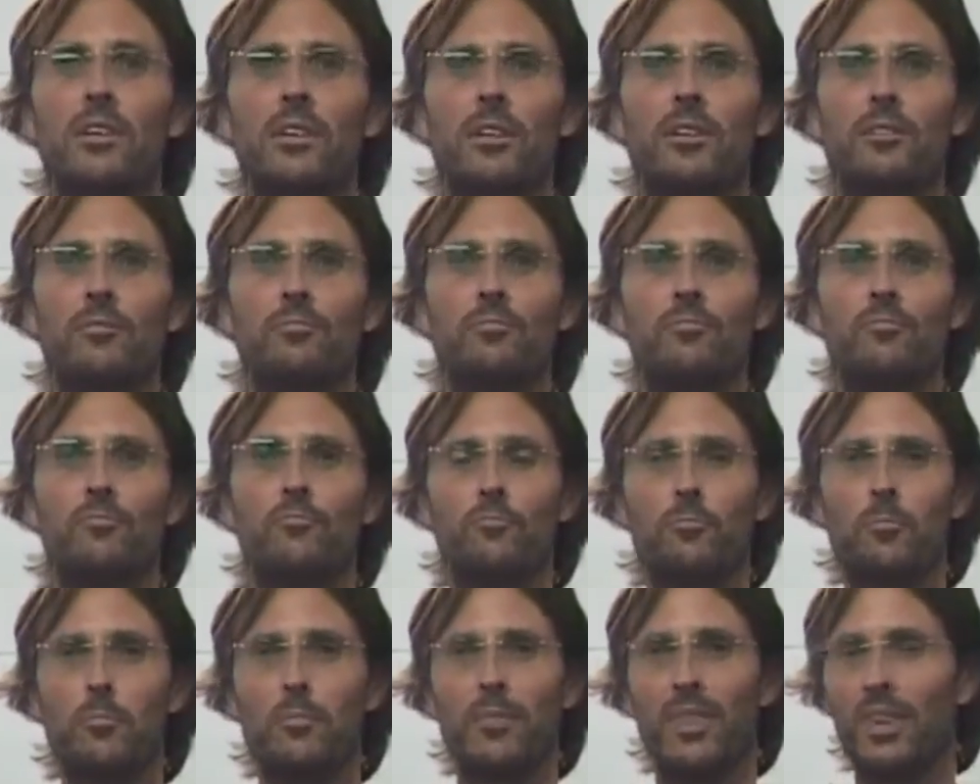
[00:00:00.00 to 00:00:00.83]
Because
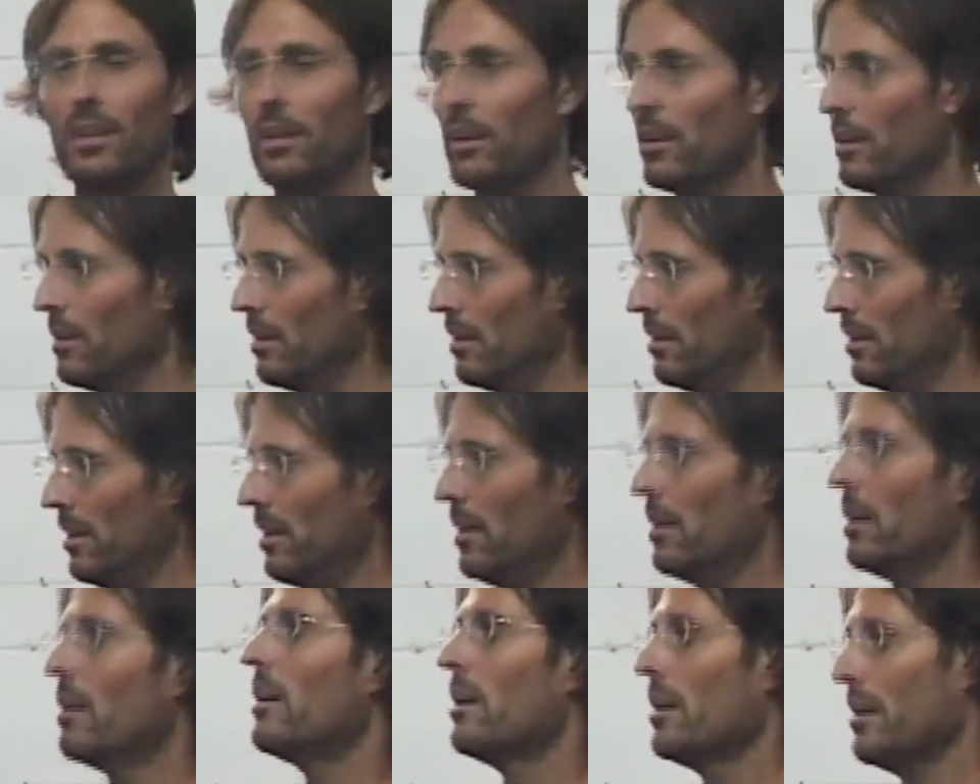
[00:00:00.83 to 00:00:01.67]
they become more
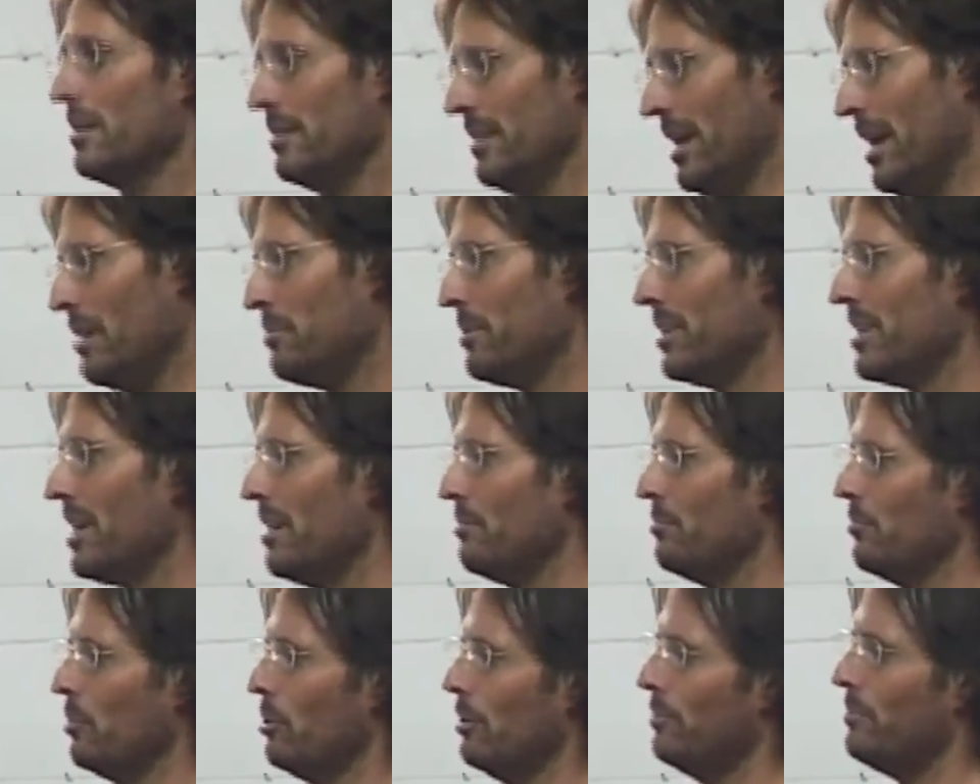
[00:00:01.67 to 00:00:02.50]
powerful. They
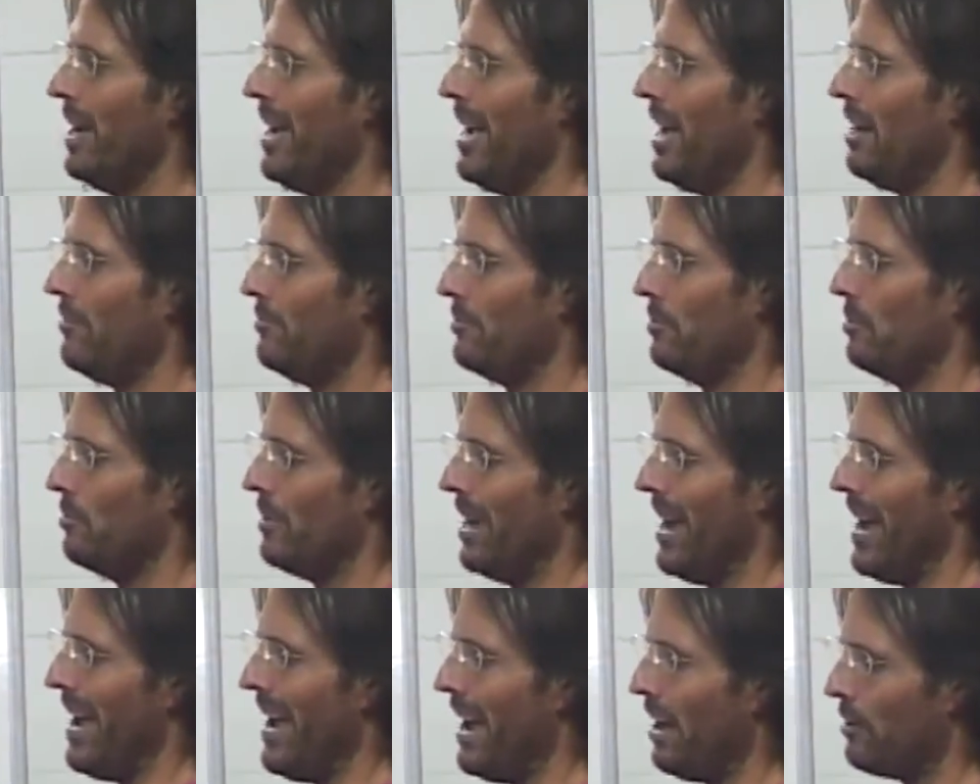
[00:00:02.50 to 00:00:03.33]
become more powerful.
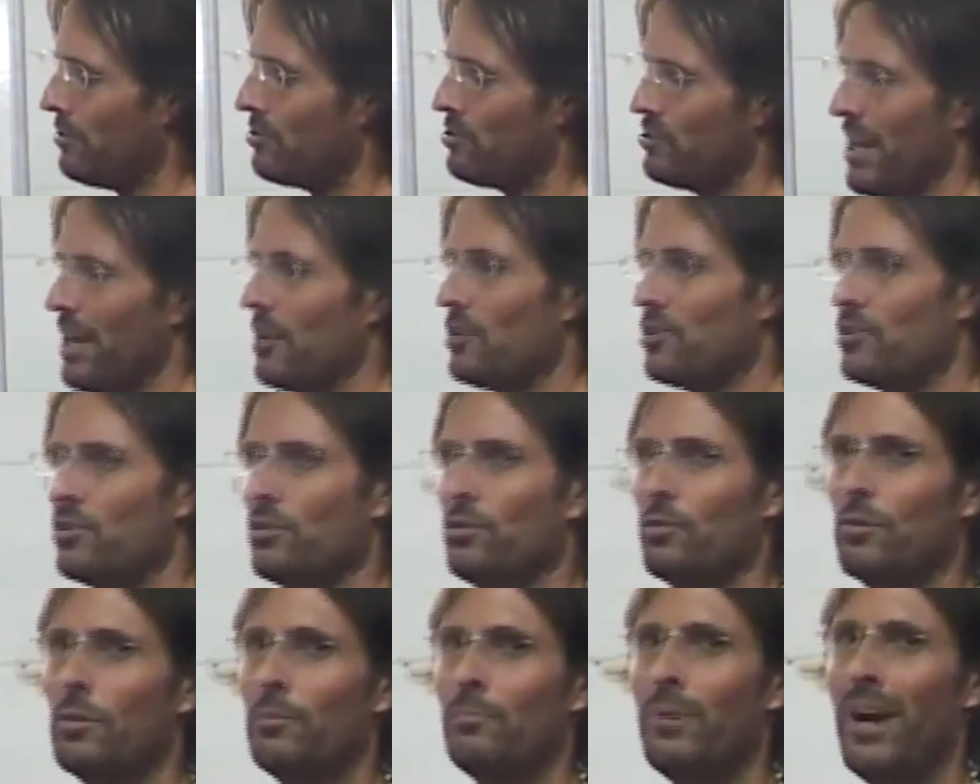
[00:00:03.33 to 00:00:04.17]
Our
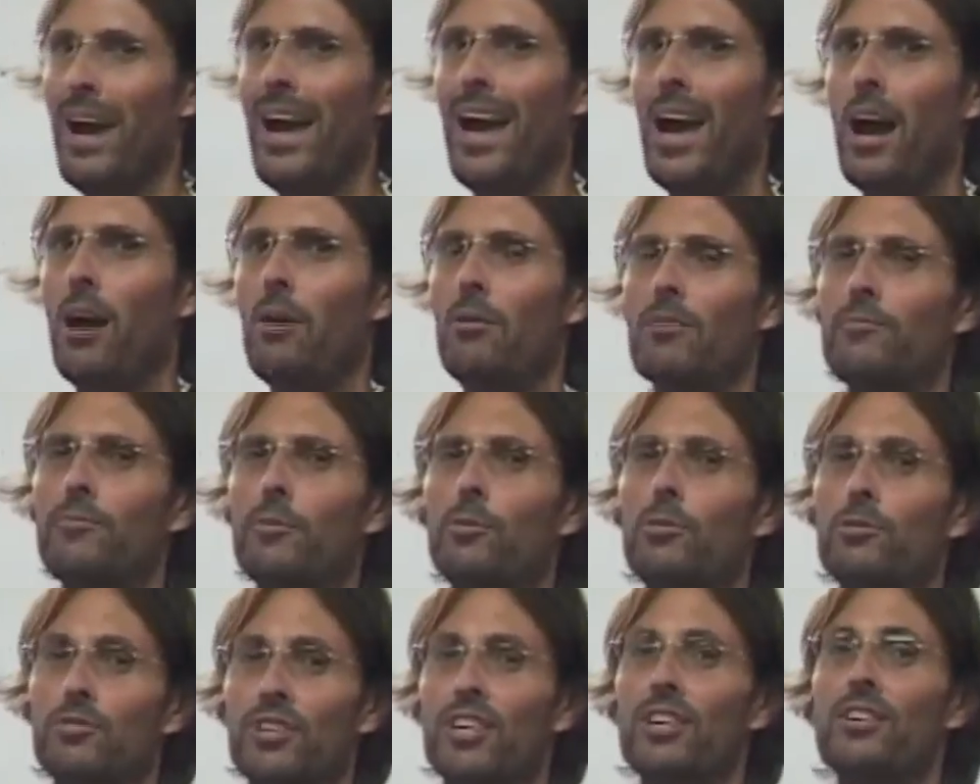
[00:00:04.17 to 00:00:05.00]
sexual
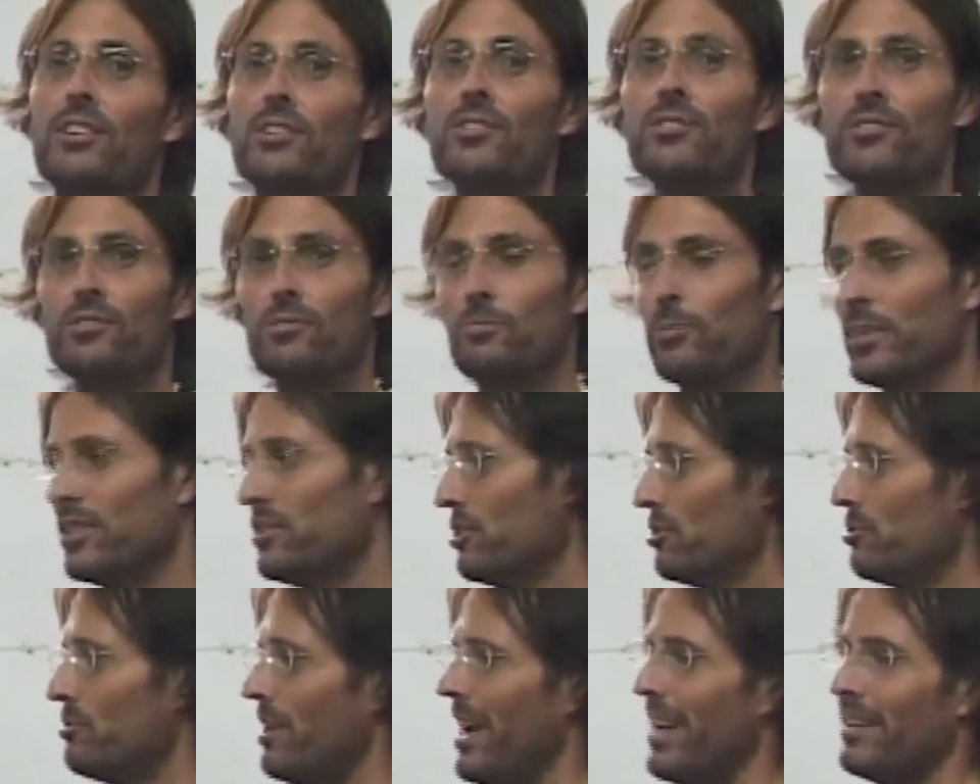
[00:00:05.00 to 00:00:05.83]
powerfulness, which
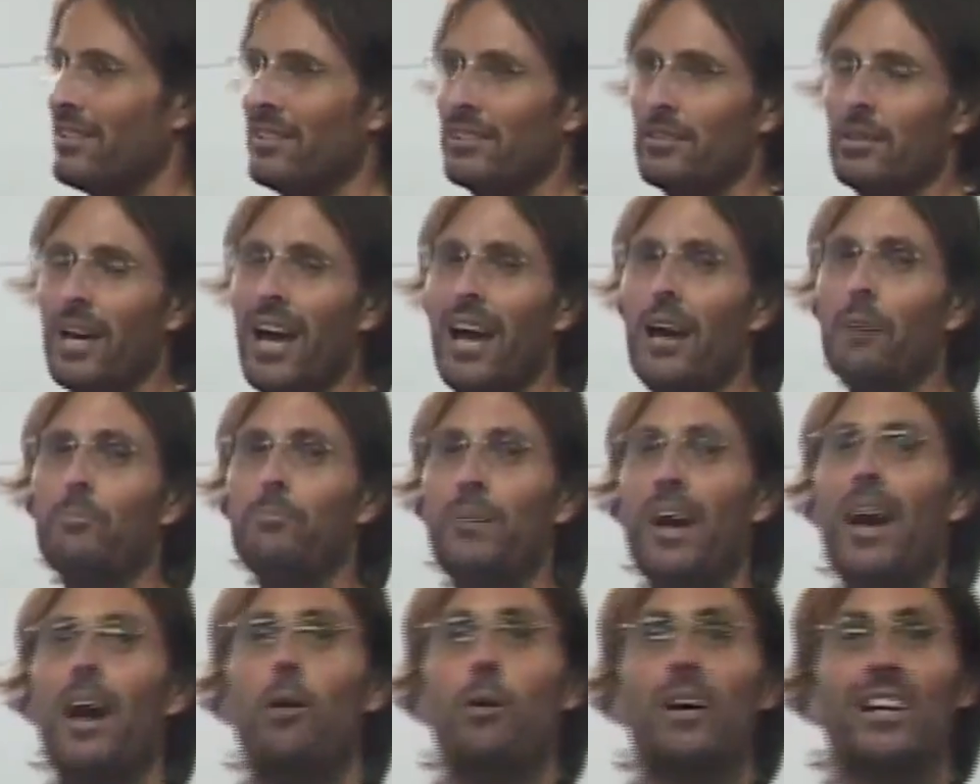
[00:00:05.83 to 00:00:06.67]
attracted our
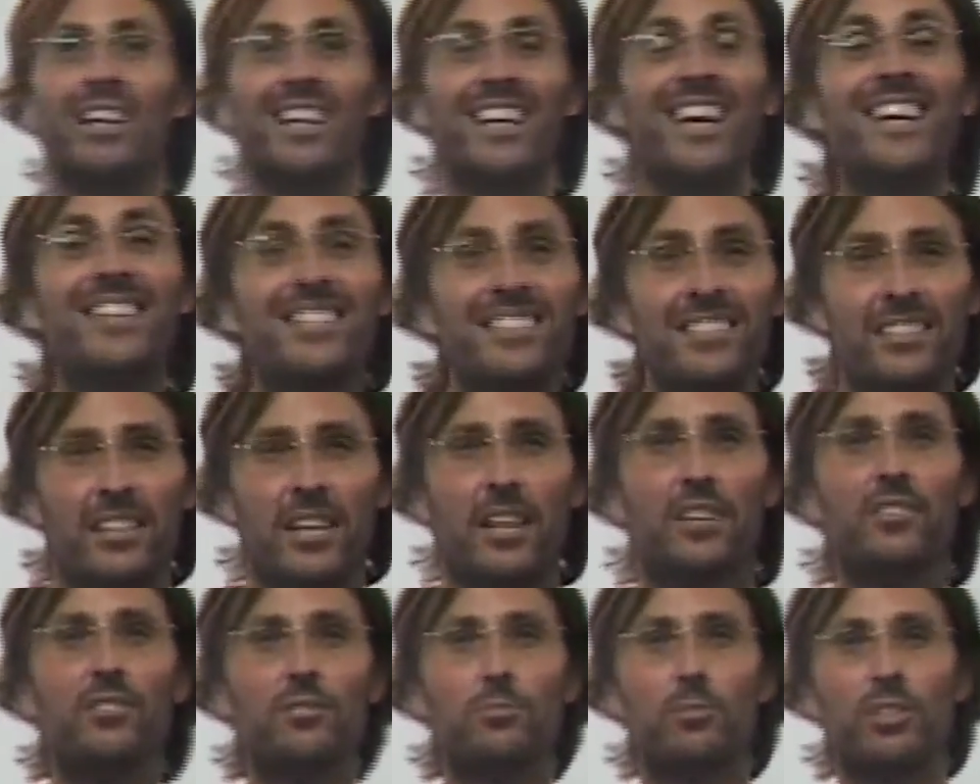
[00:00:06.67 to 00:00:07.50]

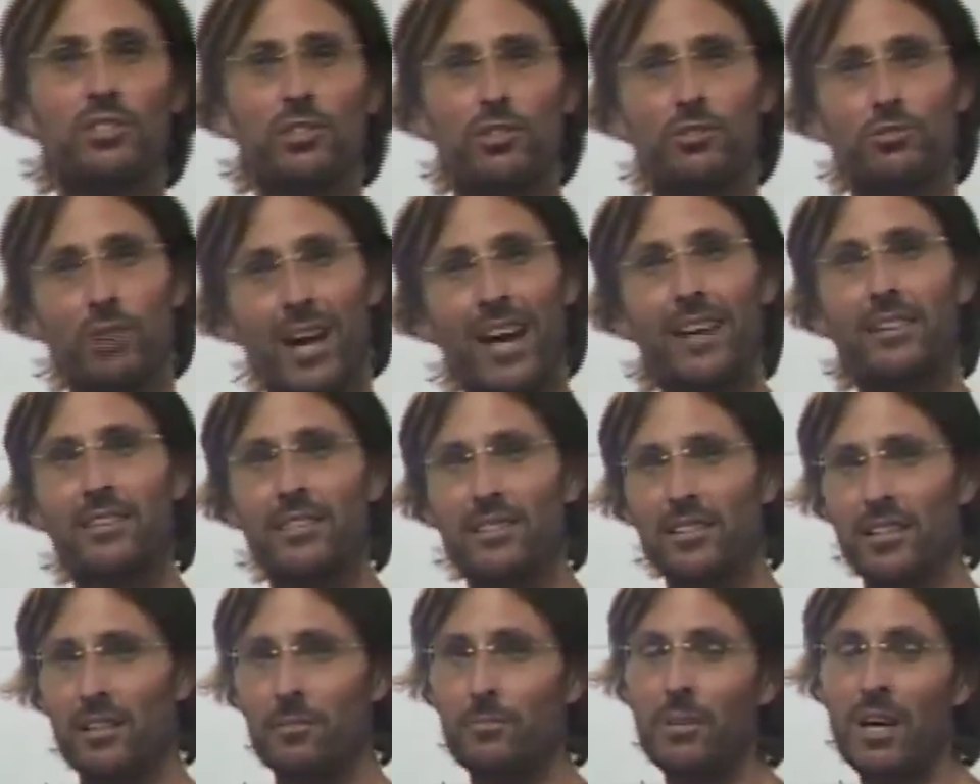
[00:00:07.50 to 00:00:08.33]
powerlessness, which
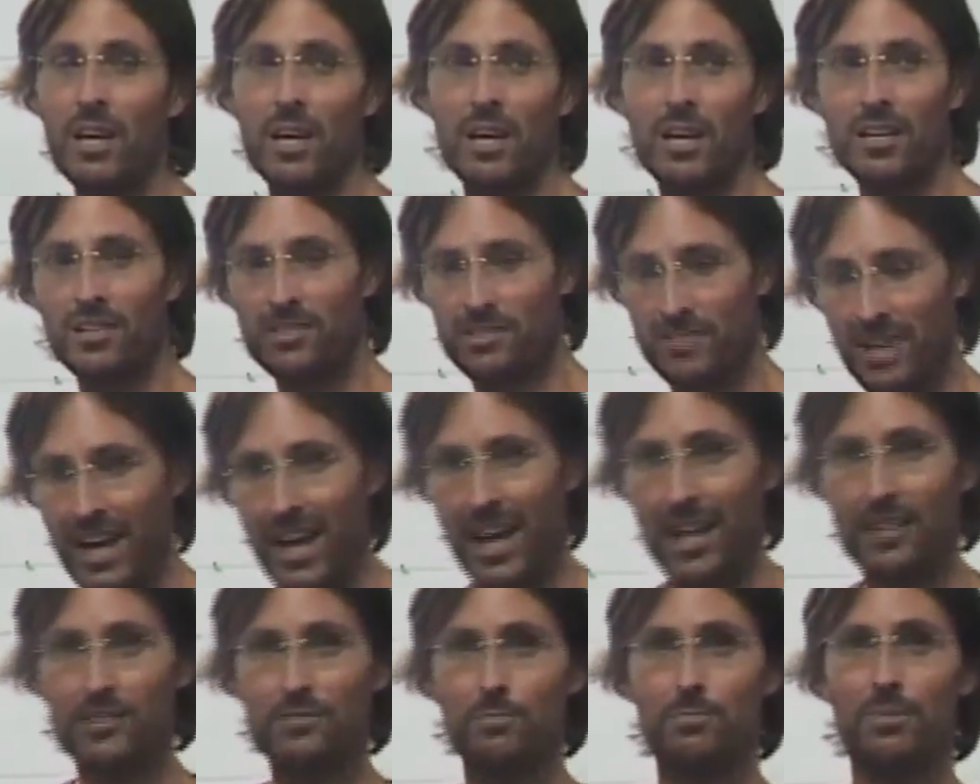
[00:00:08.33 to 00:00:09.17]
attracted them,
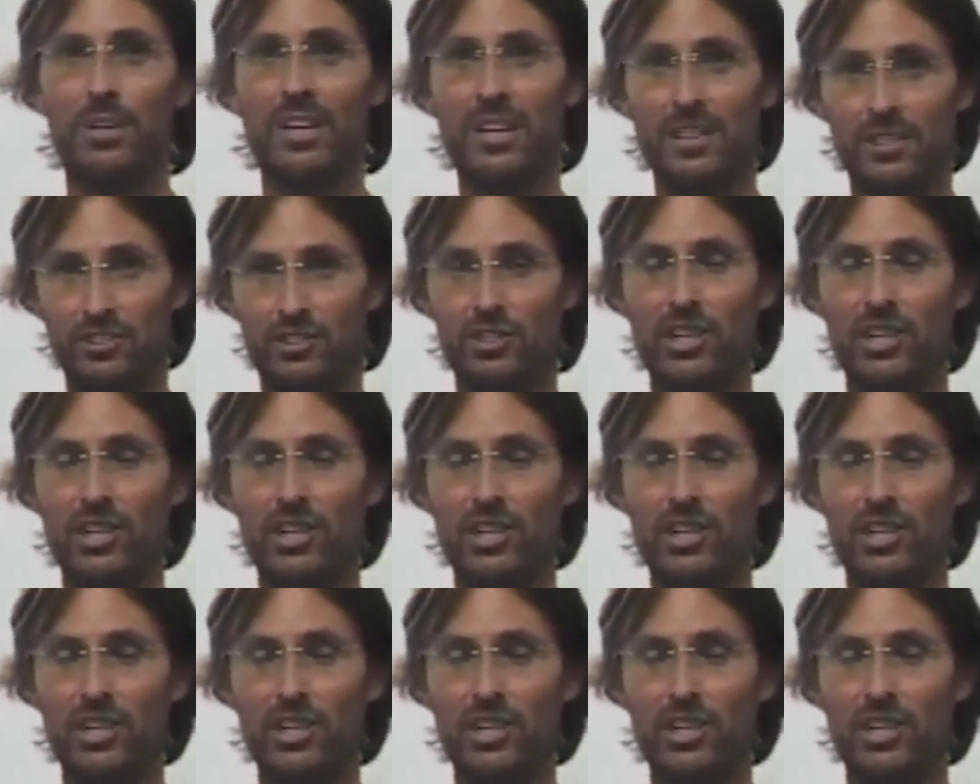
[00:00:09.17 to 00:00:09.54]
starts being